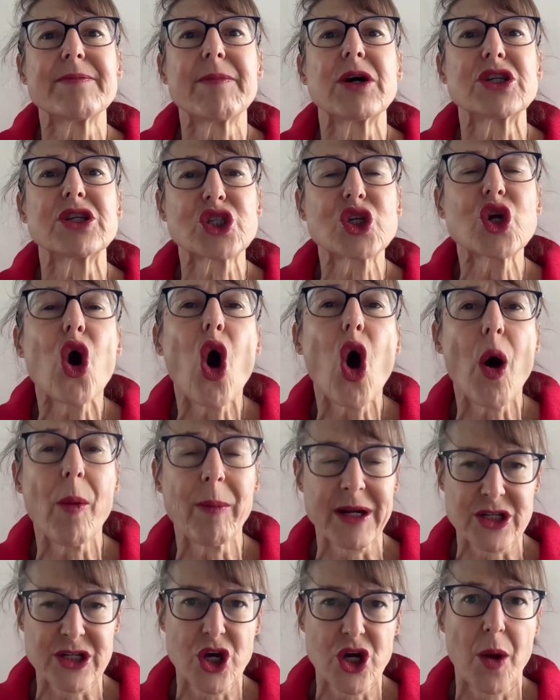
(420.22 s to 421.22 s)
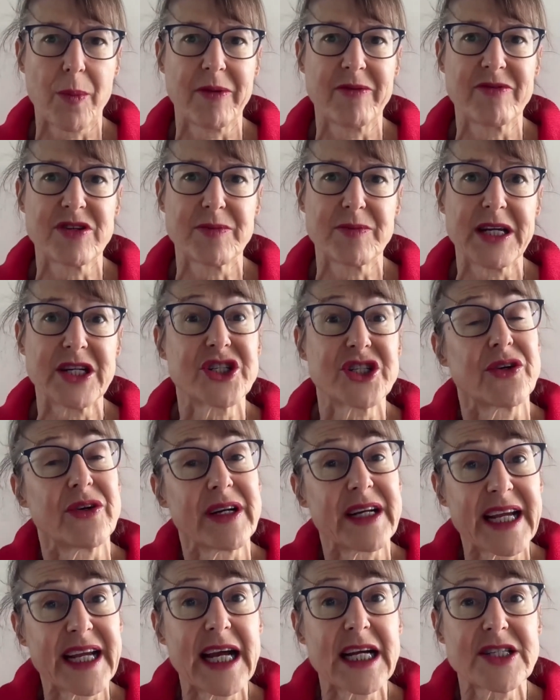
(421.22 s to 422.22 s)
most common type of dementia.
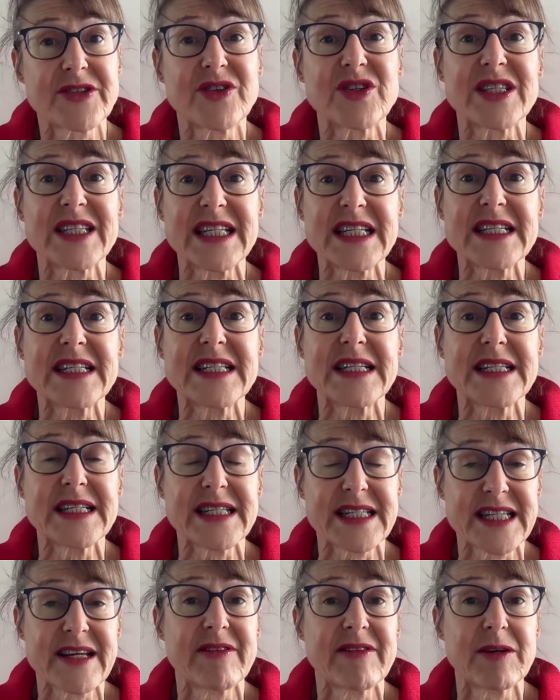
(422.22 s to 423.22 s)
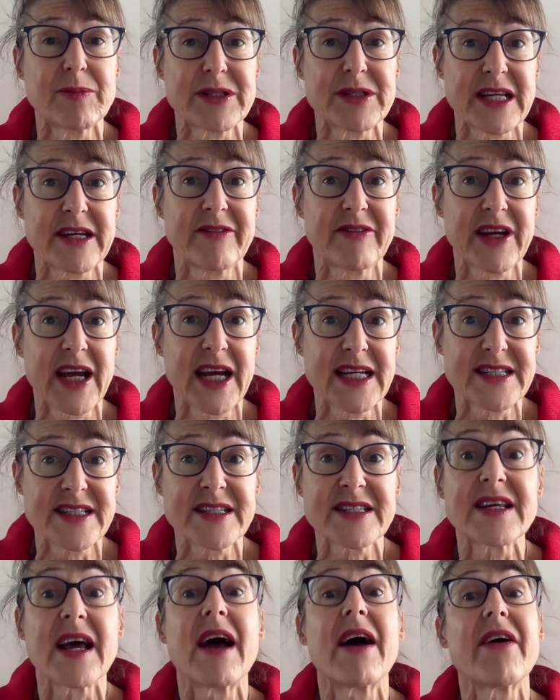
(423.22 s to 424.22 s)
It accounts for 60 to 70% of
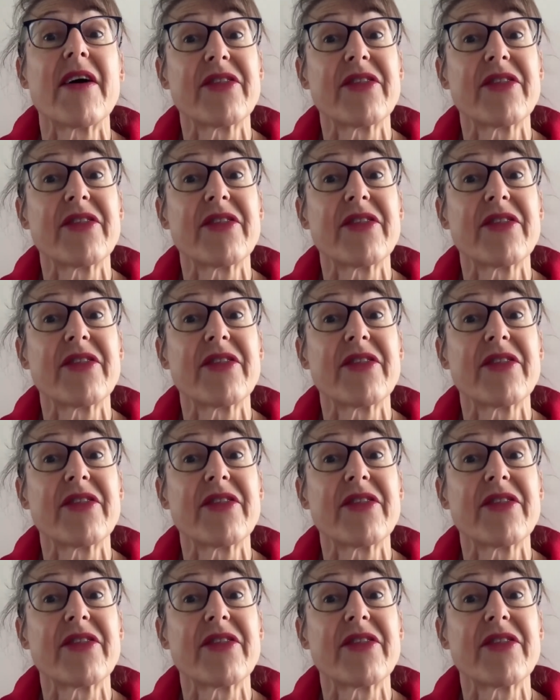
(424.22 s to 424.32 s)
cases.